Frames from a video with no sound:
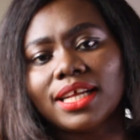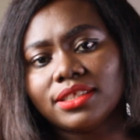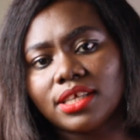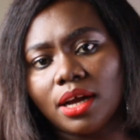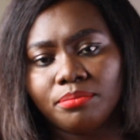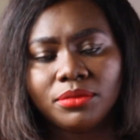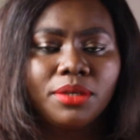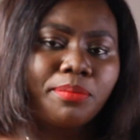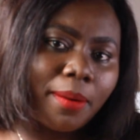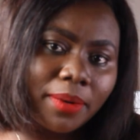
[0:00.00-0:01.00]
that
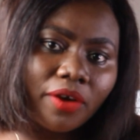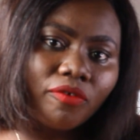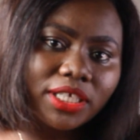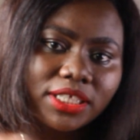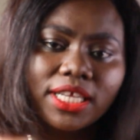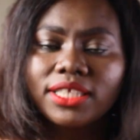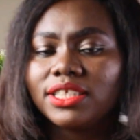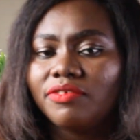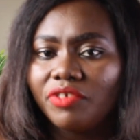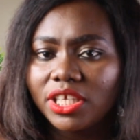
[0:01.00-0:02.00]
the permanent
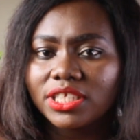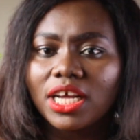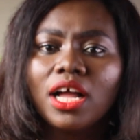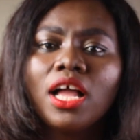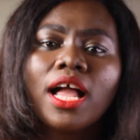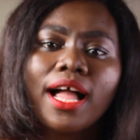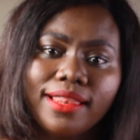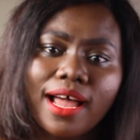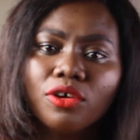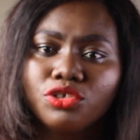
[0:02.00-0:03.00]
residency visa
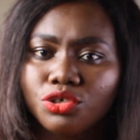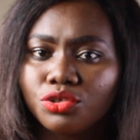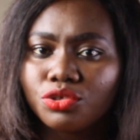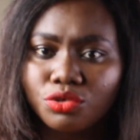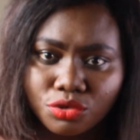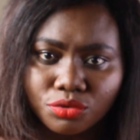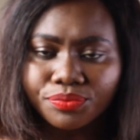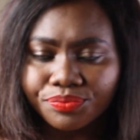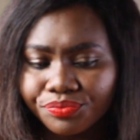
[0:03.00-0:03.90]
allows you to do.